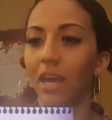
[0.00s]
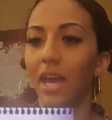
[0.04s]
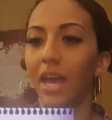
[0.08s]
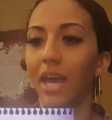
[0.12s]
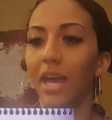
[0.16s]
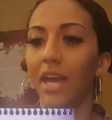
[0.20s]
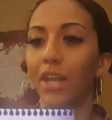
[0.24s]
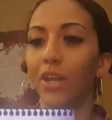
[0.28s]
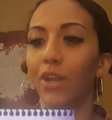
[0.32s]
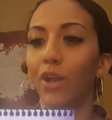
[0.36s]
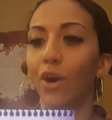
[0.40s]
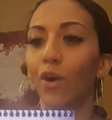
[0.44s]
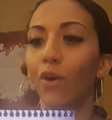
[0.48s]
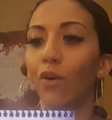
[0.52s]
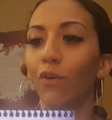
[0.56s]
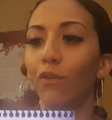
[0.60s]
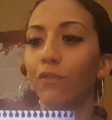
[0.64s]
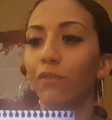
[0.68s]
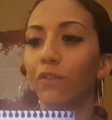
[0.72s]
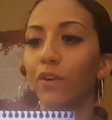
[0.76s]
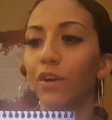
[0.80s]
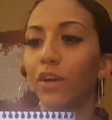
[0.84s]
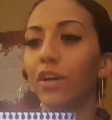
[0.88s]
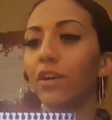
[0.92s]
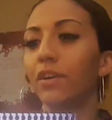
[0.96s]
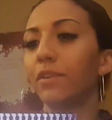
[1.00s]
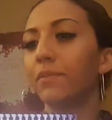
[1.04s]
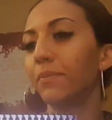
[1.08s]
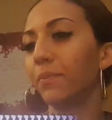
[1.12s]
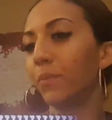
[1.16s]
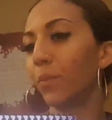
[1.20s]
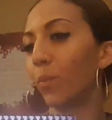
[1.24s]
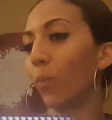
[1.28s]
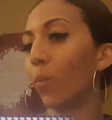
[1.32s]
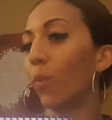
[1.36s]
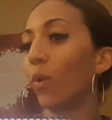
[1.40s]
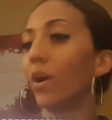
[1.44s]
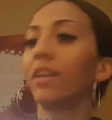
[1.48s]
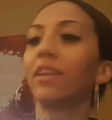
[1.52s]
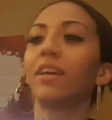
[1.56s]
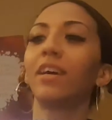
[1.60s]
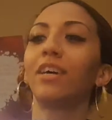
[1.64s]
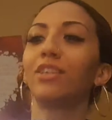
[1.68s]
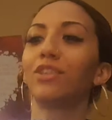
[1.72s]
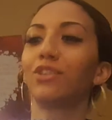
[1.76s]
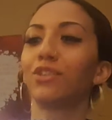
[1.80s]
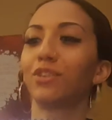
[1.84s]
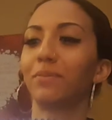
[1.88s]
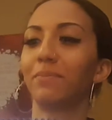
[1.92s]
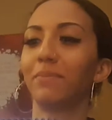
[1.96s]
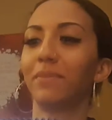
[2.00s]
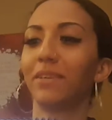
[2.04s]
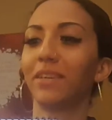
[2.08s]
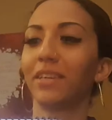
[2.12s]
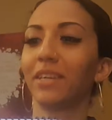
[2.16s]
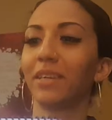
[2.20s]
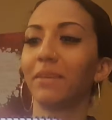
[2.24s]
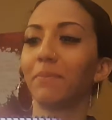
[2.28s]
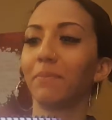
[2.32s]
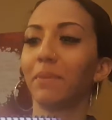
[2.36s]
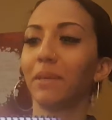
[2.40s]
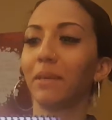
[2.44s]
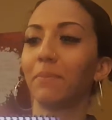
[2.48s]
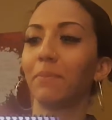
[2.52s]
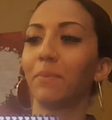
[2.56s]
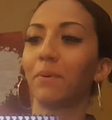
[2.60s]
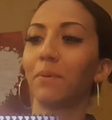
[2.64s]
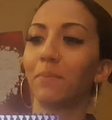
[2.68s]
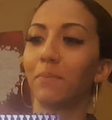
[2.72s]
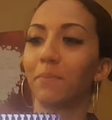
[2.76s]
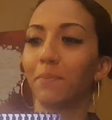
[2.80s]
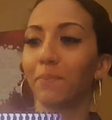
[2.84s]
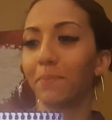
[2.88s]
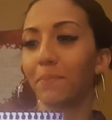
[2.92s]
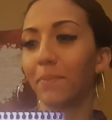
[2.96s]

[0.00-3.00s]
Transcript: and over 100 million people